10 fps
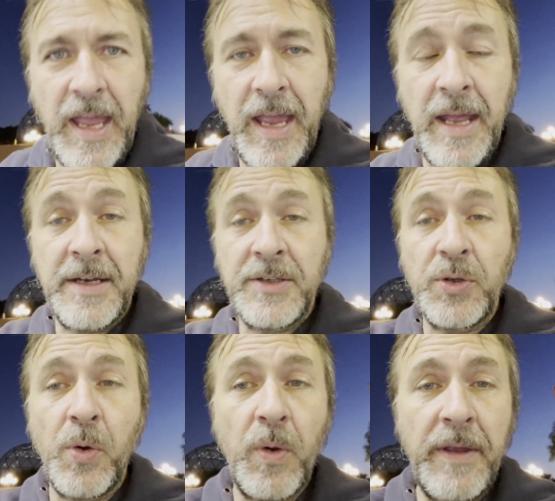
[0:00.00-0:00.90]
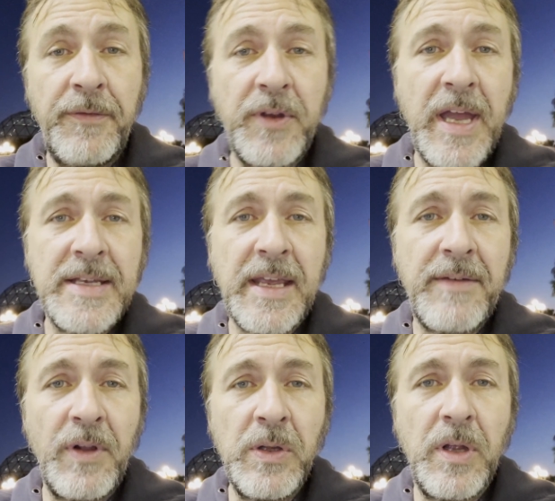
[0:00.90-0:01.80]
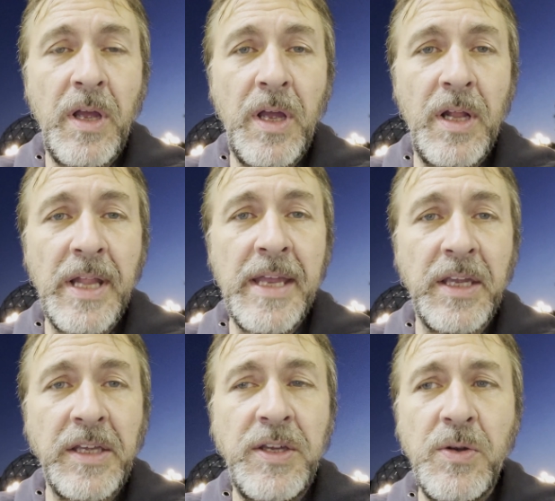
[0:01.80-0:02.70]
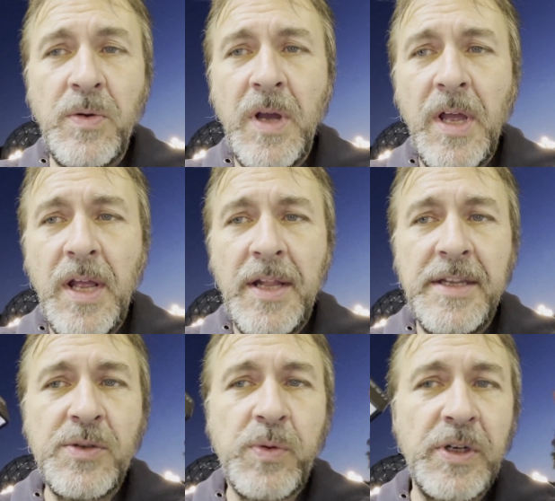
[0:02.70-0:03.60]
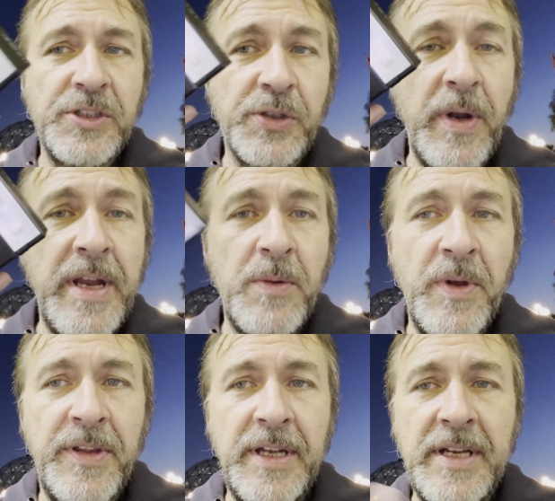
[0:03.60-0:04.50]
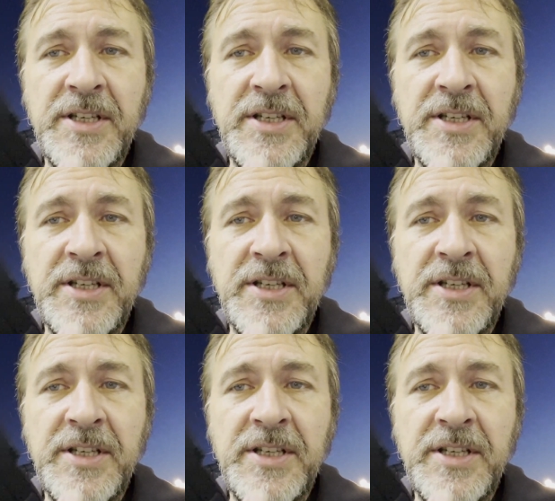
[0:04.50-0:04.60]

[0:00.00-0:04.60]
And so if you guys have a Leica Q, this works great with it. It's